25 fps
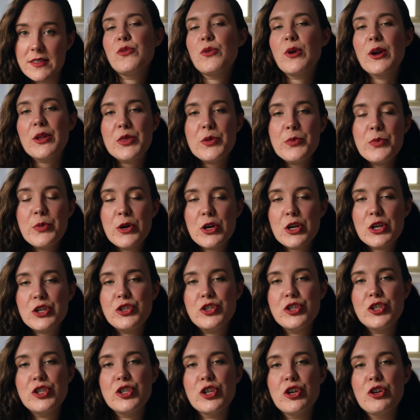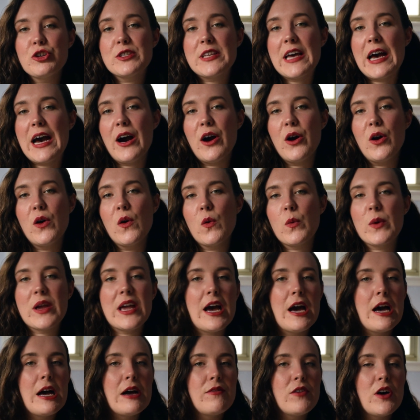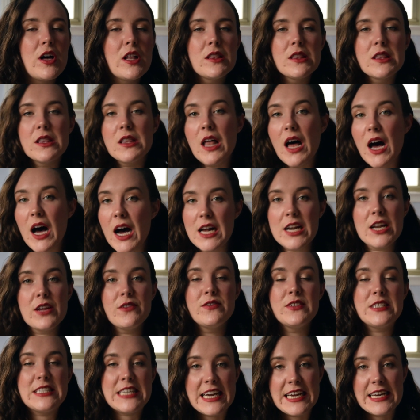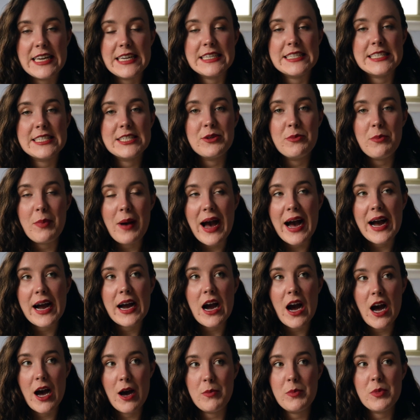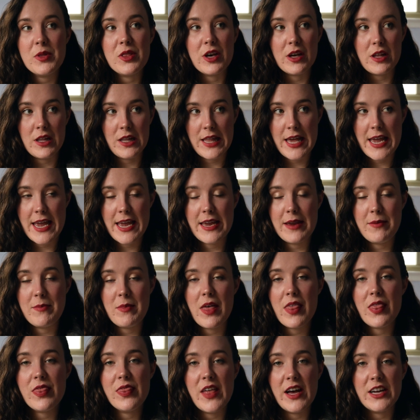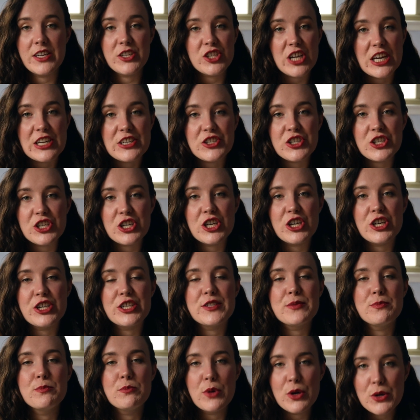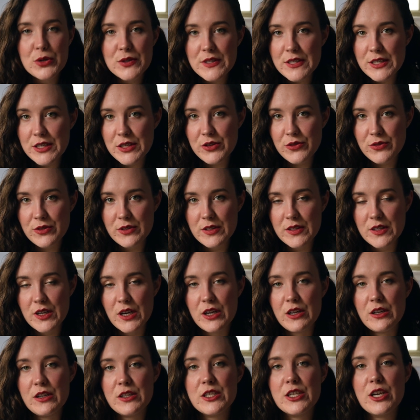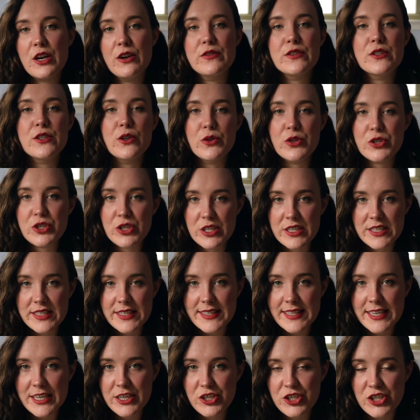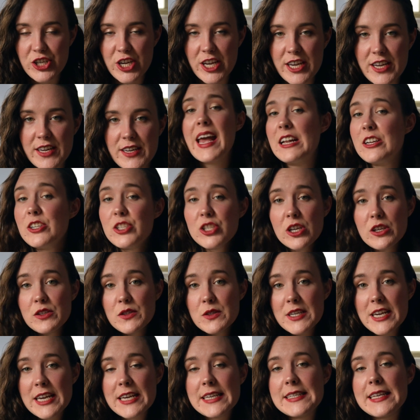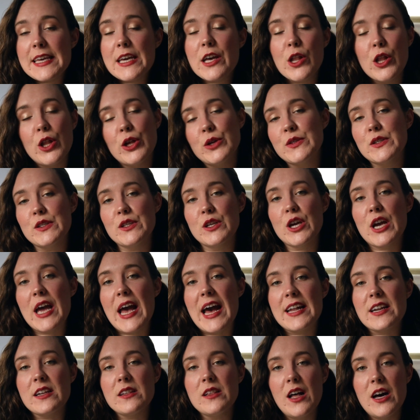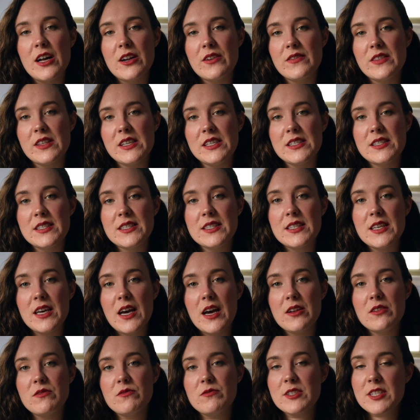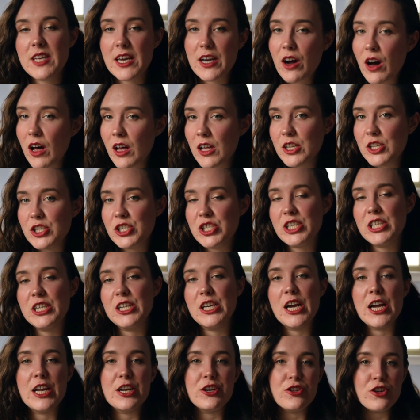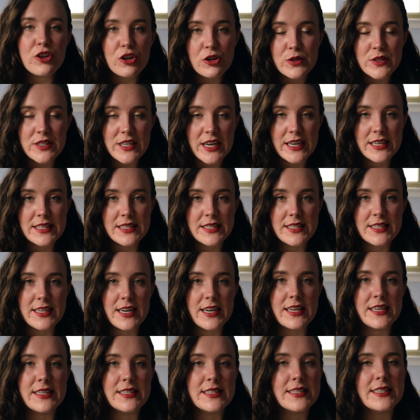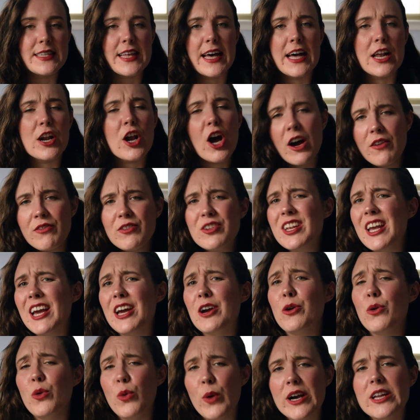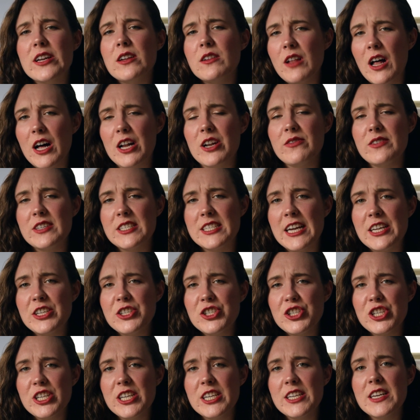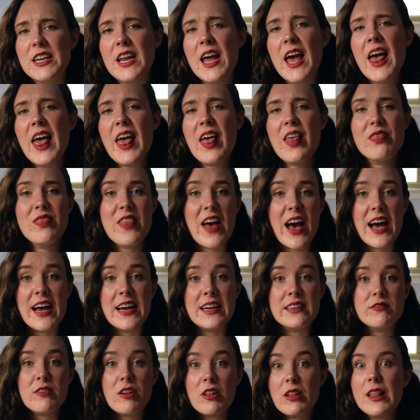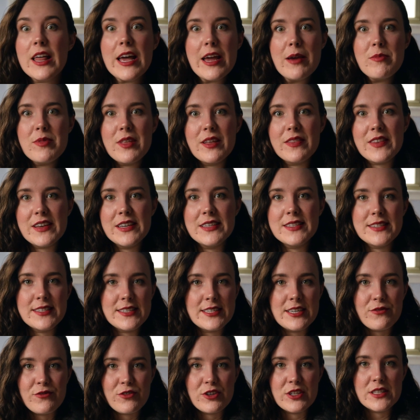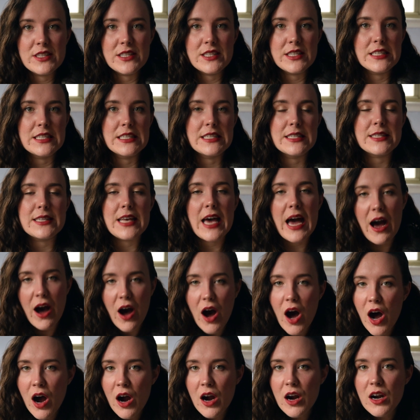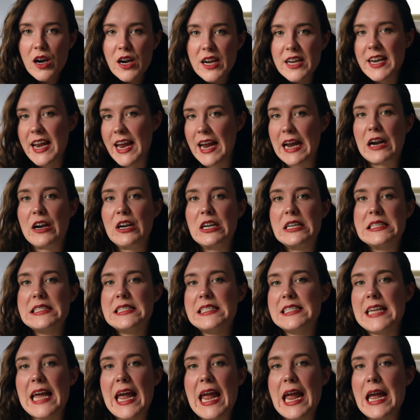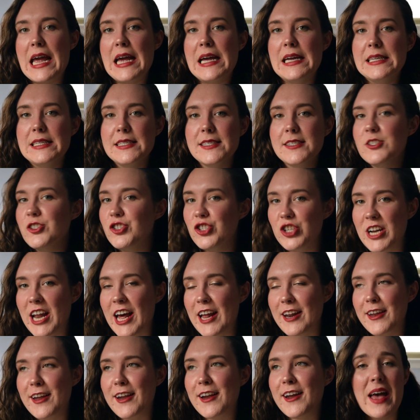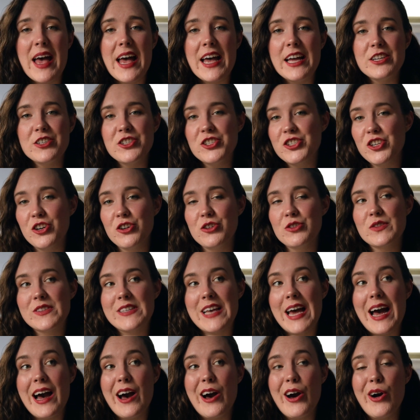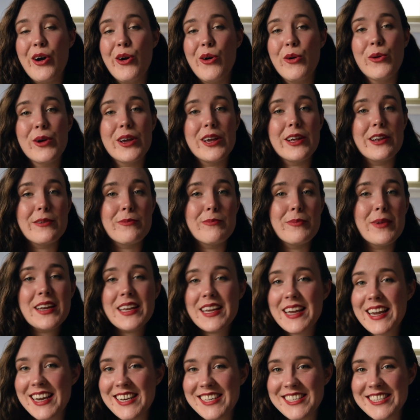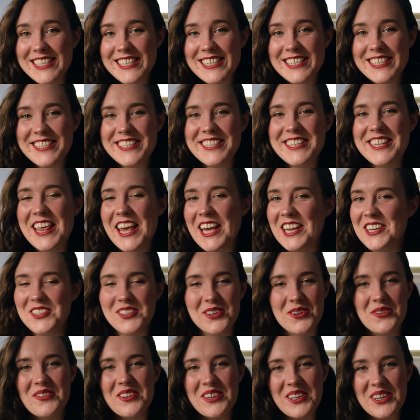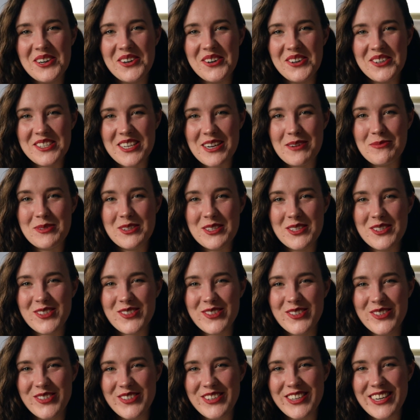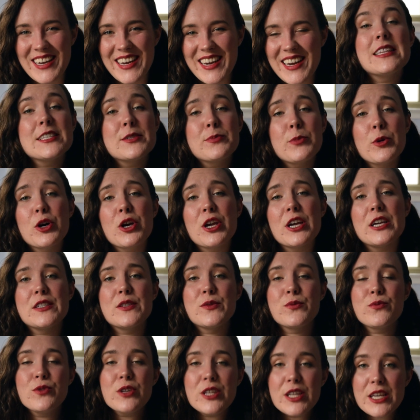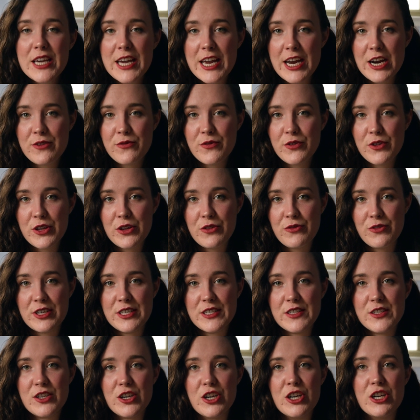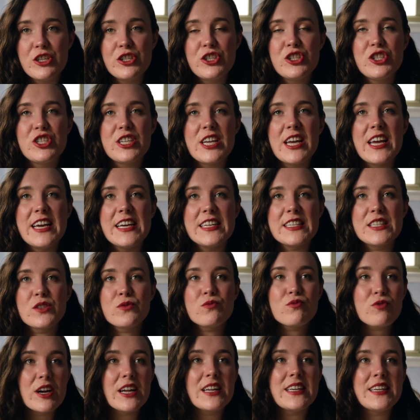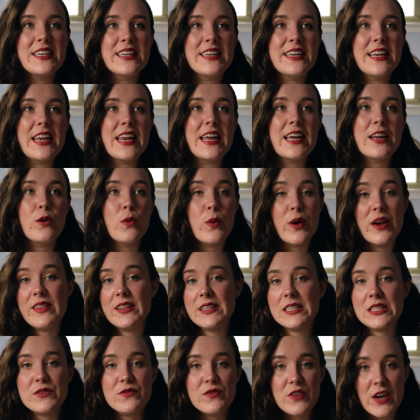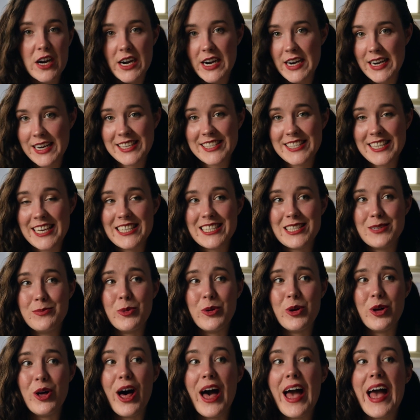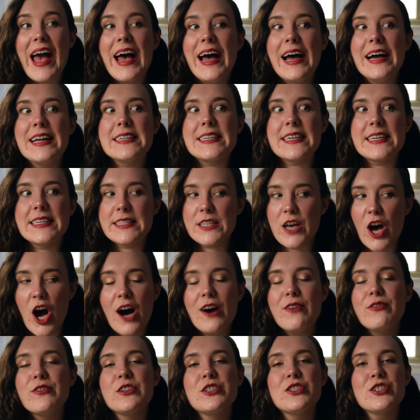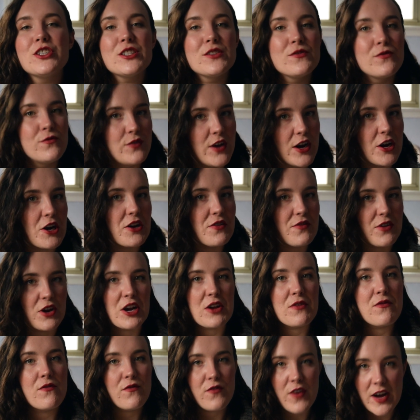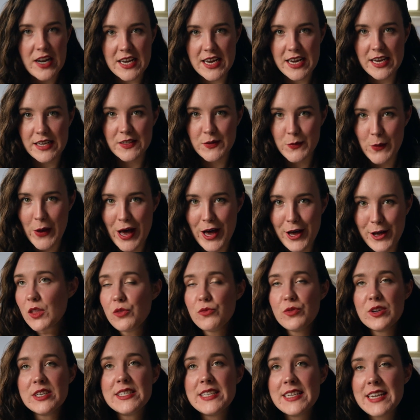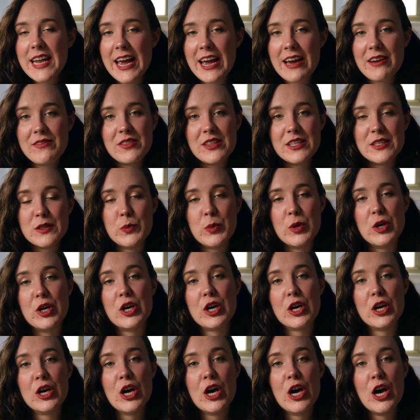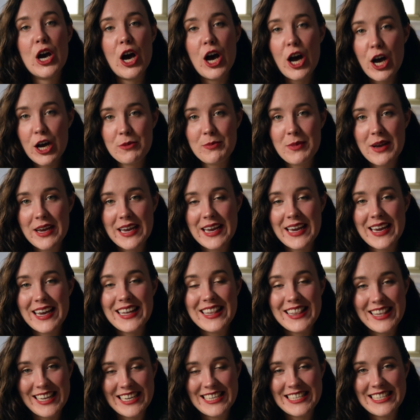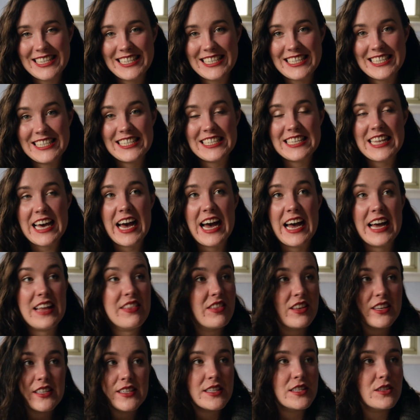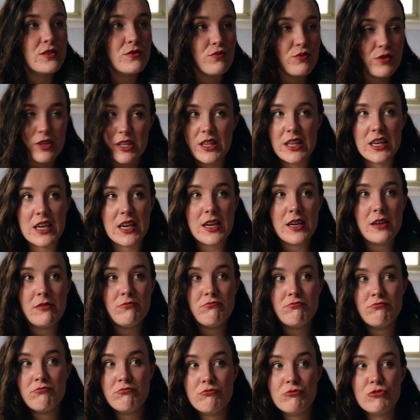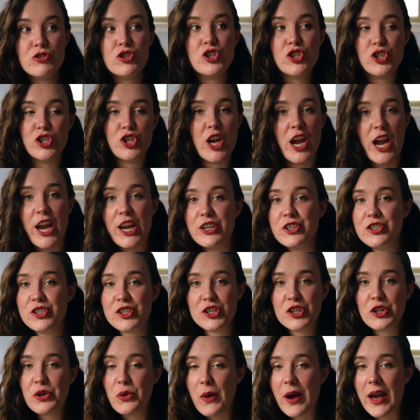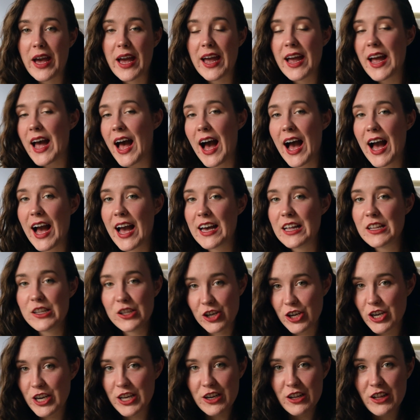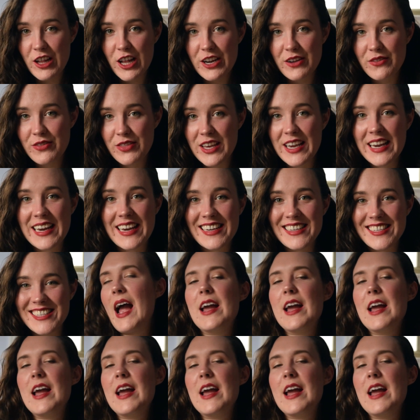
Throughout the book, she shows how we have a lot of data to back up the claim that gender is mostly the result of socialization. And she also takes a close look at a lot of these psychology and neuroscience studies that often get quite a lot of attention that claim that these differences are inherent and genetic, and shows how in many cases they don't really hold up to scrutiny. This book is really carefully researched, it's written in a way that's very accessible, and it's often just very, very funny as well. The reason I have this book on my list is that this has really changed the way I look at a lot of things.